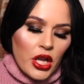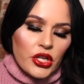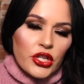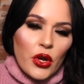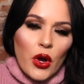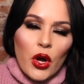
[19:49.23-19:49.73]

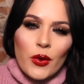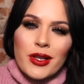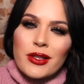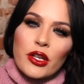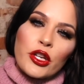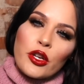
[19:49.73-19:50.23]
So
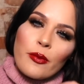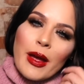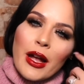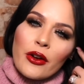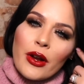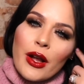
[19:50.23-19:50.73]
always look at your
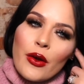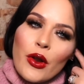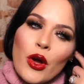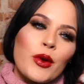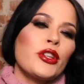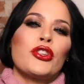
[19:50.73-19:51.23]
background,
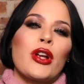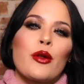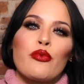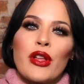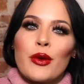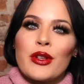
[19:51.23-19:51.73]
always try to
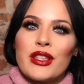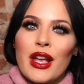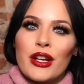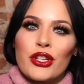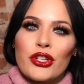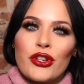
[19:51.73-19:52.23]
play with
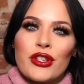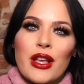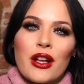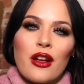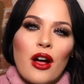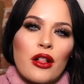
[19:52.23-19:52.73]
textures
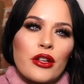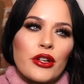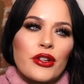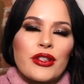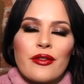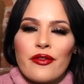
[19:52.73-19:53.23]
and
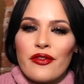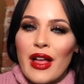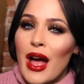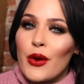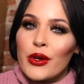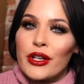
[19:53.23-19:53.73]
colors and
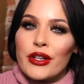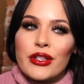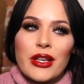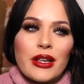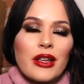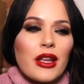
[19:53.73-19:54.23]
flowers
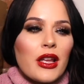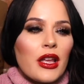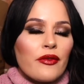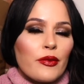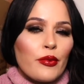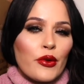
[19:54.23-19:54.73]
and
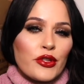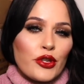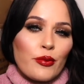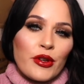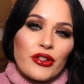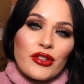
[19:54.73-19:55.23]
if you post
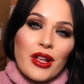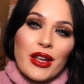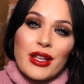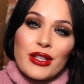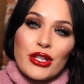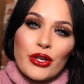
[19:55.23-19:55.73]
your pictures on
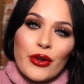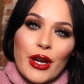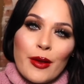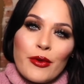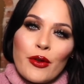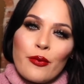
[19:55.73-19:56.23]

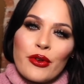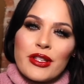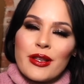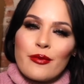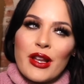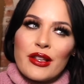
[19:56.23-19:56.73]
Instagram, you know, put
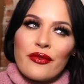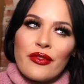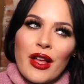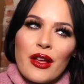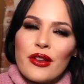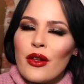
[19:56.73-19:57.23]
some nice,
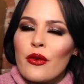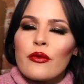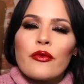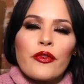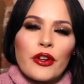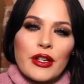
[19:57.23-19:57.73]
you know,
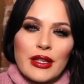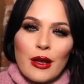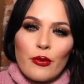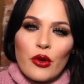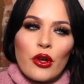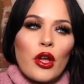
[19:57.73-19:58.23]
for
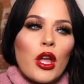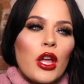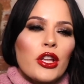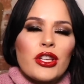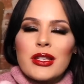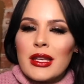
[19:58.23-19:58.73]
example,
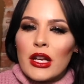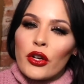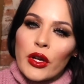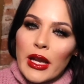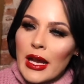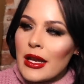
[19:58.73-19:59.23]
just get
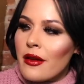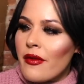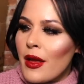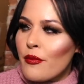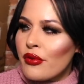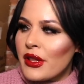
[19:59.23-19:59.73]
creative
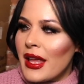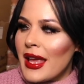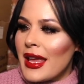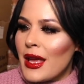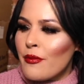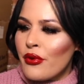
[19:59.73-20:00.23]
and
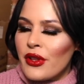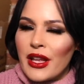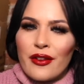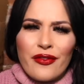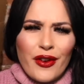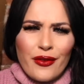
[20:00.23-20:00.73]
play and put
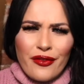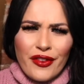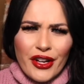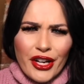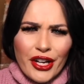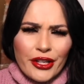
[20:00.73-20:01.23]
like faux
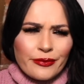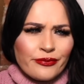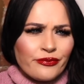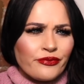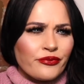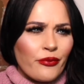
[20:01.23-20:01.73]
fur
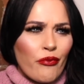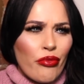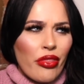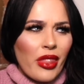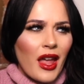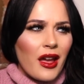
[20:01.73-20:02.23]

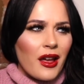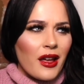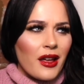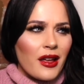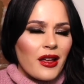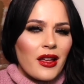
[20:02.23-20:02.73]

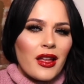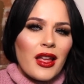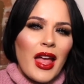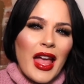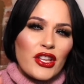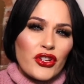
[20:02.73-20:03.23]
uh,
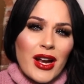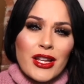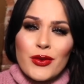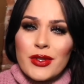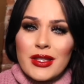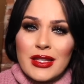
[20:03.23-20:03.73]
and try to
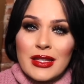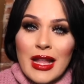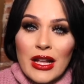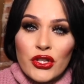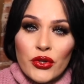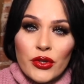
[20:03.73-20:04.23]
use
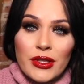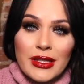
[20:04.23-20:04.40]
natural